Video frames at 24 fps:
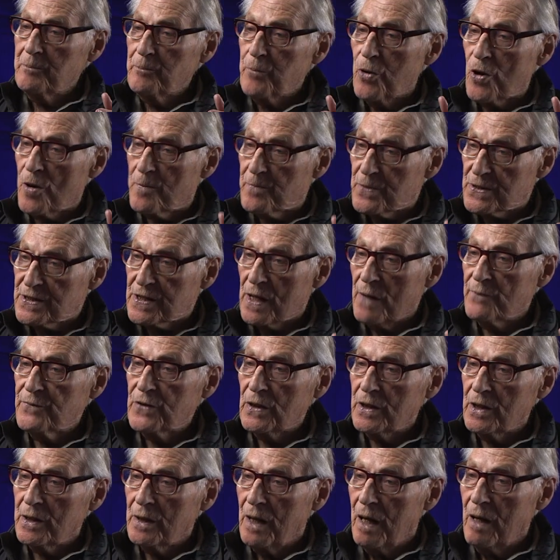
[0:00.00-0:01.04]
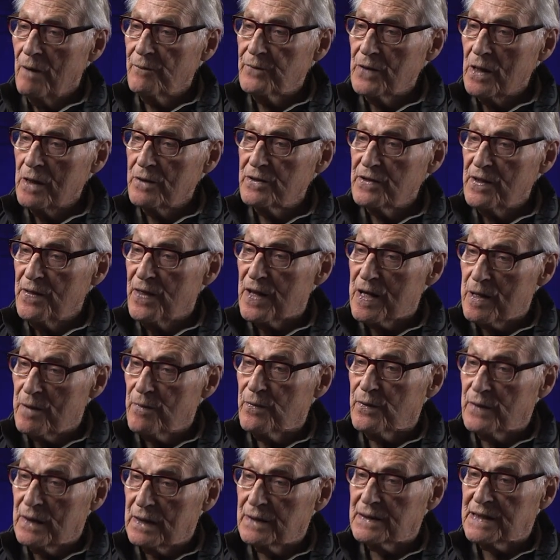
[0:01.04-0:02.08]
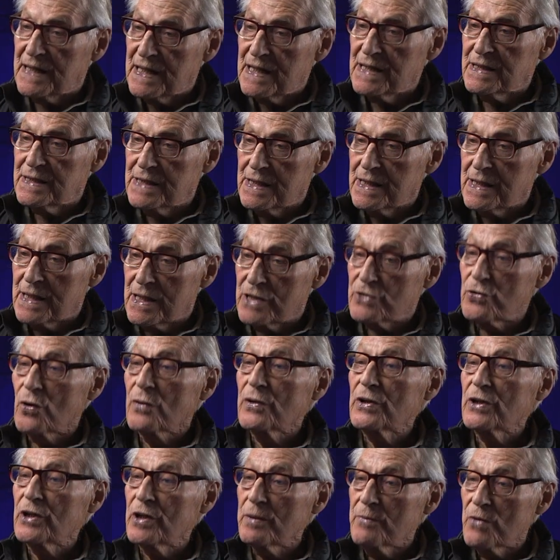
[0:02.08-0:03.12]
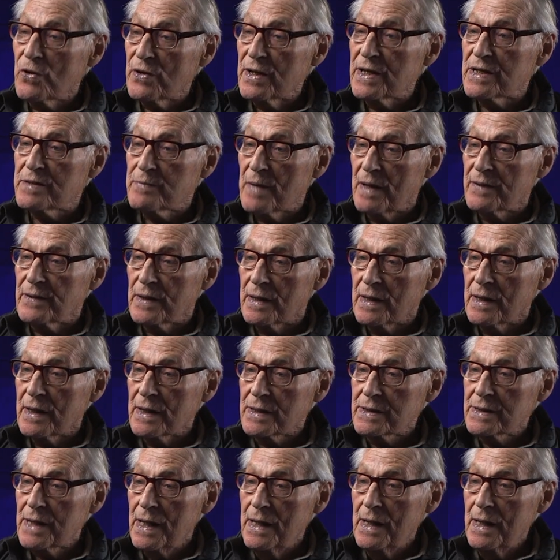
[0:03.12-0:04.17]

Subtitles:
purpose of the TC is, or the community's method is.